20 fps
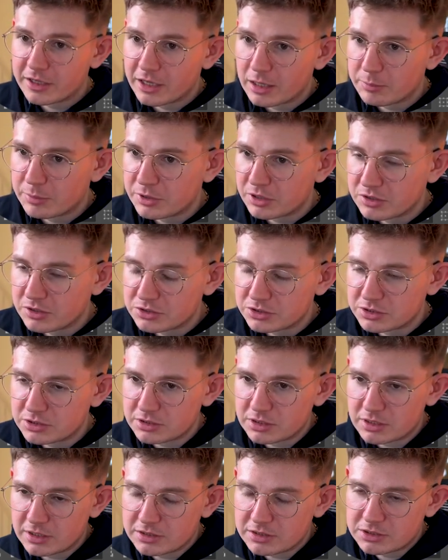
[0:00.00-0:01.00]
it because
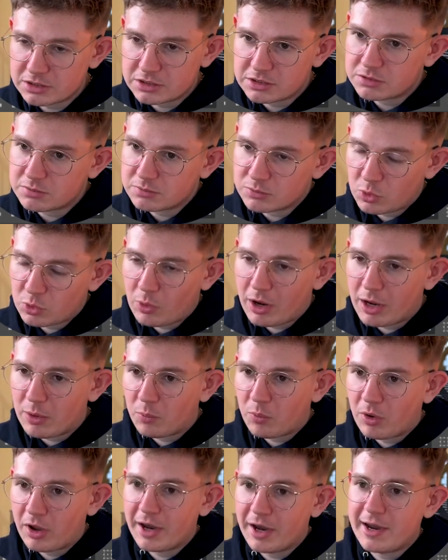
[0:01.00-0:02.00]
it's quite
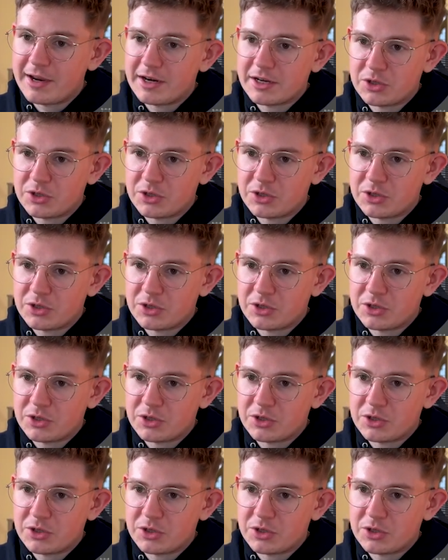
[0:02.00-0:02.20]
wide.